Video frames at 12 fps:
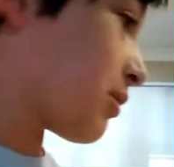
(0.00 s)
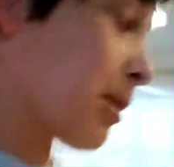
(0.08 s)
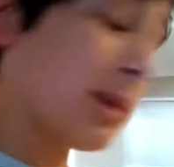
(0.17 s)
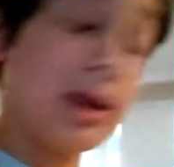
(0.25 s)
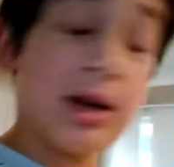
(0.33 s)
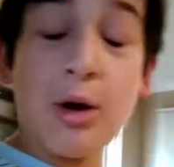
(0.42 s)
want
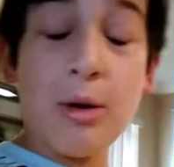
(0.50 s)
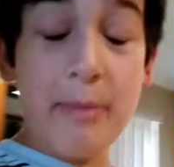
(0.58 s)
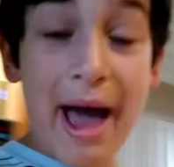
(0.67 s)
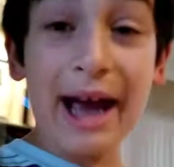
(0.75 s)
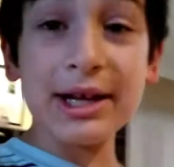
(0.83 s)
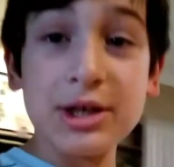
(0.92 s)
me to go
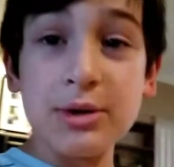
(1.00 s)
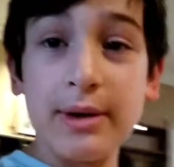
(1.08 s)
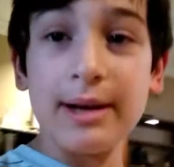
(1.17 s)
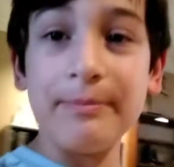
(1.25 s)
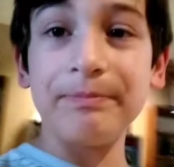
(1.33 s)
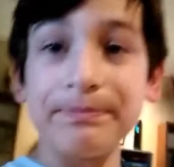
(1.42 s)
back to
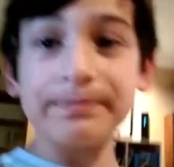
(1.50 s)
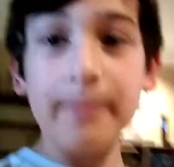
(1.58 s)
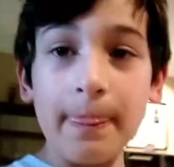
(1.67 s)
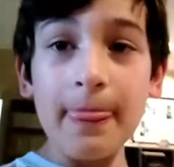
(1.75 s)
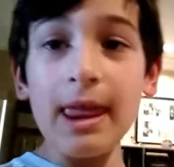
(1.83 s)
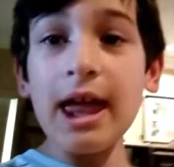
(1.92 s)
it,
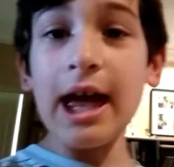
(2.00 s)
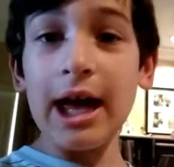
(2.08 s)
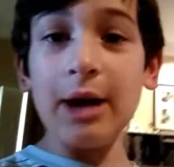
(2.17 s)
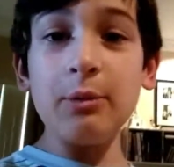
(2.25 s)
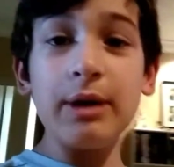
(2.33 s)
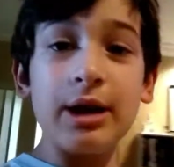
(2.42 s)

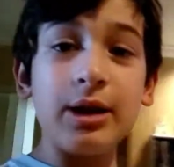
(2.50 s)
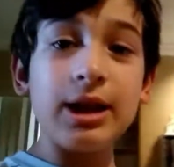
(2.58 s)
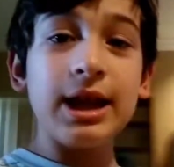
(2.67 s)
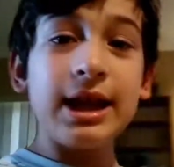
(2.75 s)
I will,